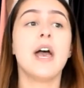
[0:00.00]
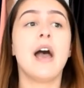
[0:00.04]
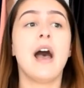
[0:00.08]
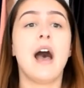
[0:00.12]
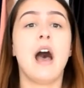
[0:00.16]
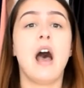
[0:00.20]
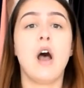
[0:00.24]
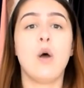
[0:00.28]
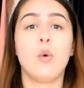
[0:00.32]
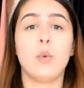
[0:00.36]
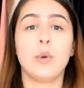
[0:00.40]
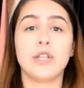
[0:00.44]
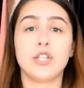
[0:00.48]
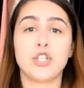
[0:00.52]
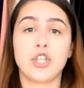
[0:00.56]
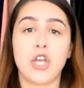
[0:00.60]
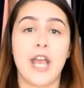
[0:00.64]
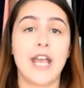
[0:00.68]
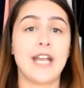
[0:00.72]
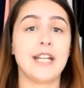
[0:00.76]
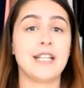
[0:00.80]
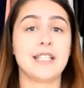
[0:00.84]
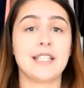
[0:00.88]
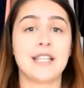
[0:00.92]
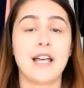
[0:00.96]
how we
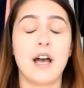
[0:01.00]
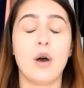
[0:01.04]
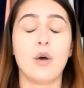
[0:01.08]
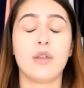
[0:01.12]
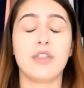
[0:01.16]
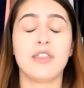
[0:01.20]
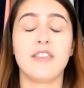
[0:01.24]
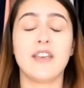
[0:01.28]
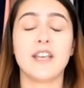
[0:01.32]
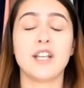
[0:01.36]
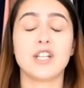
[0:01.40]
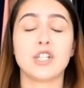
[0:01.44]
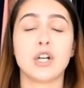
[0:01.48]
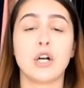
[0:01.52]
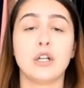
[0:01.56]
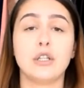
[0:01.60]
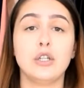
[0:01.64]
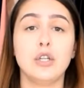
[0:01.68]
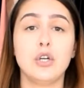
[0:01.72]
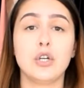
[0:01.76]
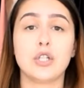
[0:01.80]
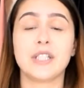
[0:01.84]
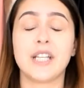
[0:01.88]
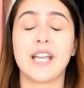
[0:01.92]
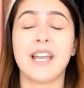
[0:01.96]
changed how things
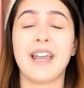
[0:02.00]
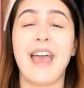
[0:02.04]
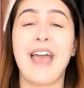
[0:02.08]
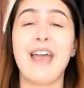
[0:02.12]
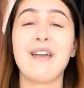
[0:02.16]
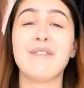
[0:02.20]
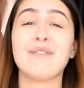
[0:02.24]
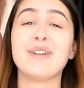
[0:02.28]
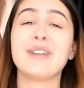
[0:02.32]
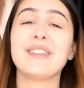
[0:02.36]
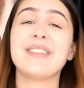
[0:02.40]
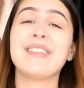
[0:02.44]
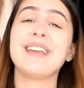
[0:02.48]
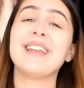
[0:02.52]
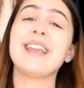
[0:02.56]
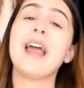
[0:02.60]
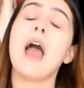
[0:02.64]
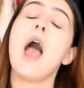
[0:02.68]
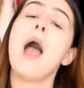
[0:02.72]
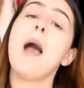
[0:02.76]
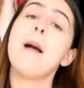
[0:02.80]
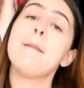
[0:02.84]
looked and everything.